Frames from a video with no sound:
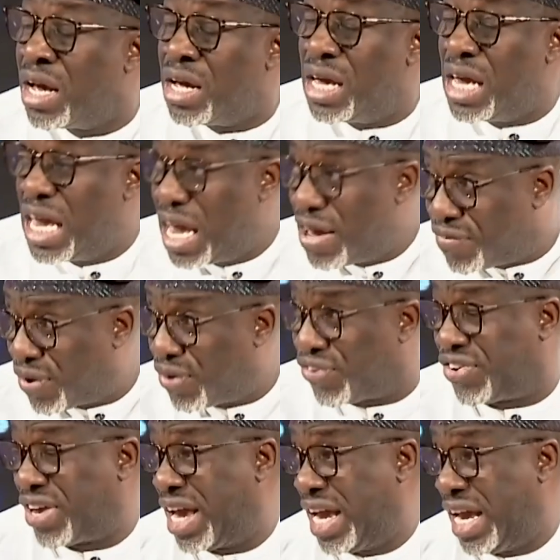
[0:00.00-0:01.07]
If you
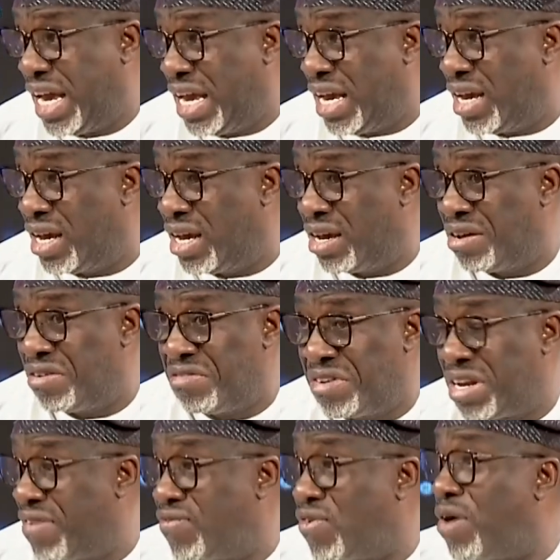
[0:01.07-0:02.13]
say
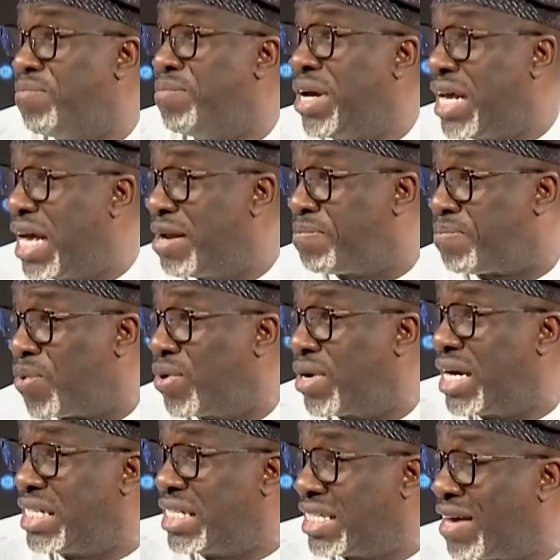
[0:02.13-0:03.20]
they've not made any
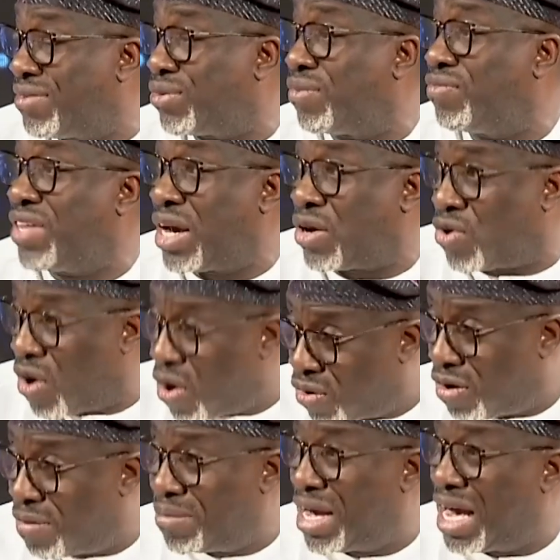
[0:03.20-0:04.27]
progress in terms of the
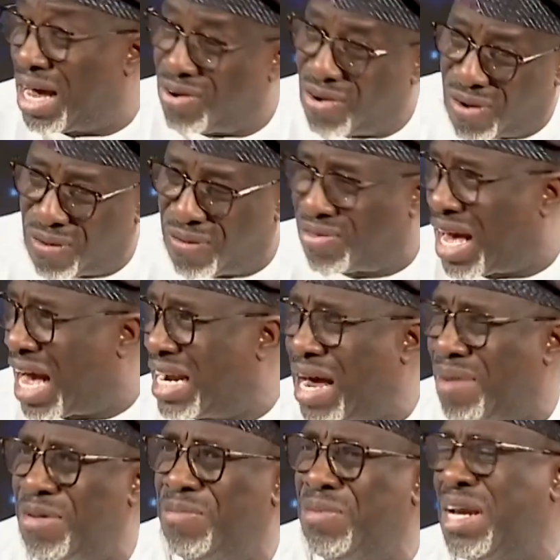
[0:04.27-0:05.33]
economy and all of that, and
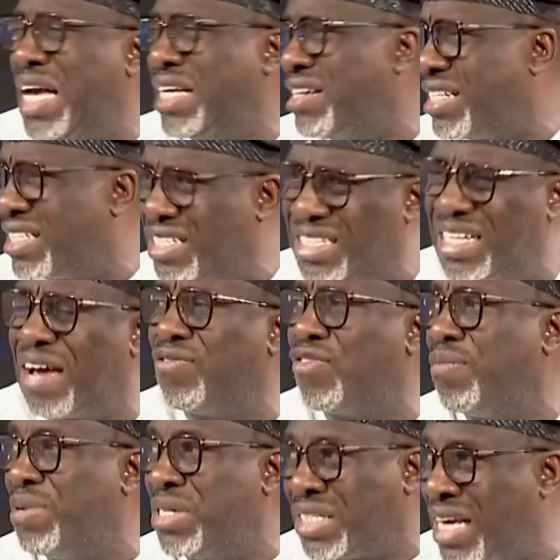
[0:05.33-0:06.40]
that maybe Nigerian citizens have
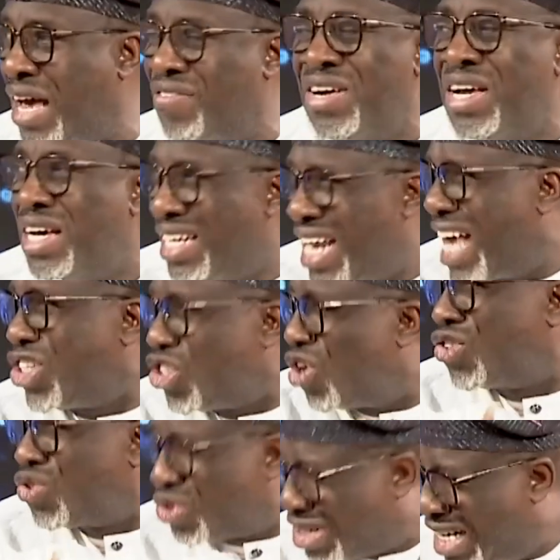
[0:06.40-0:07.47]
not been served, that's
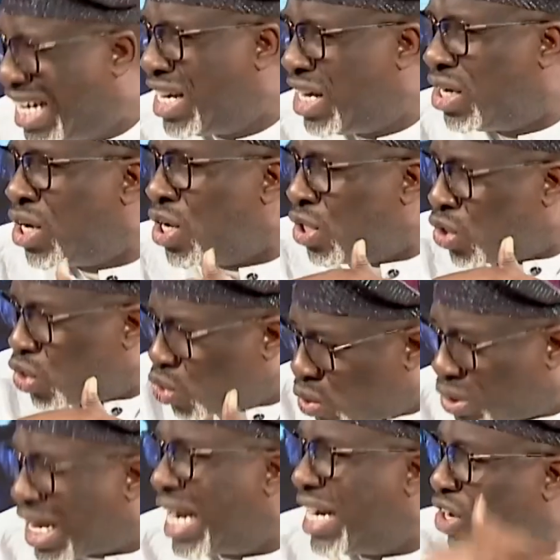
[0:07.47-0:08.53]
not really totally